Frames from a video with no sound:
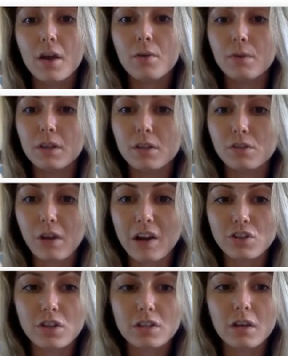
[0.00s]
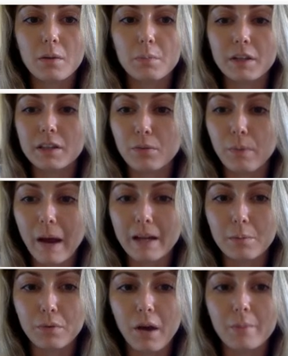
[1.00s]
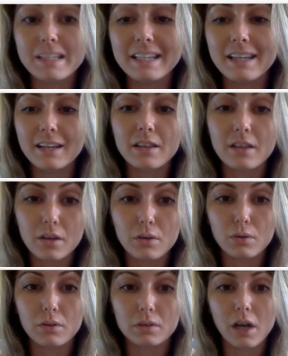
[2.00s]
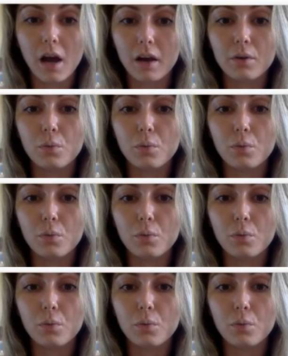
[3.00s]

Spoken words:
Read the directions and complete the writing prompt in the Google Doc.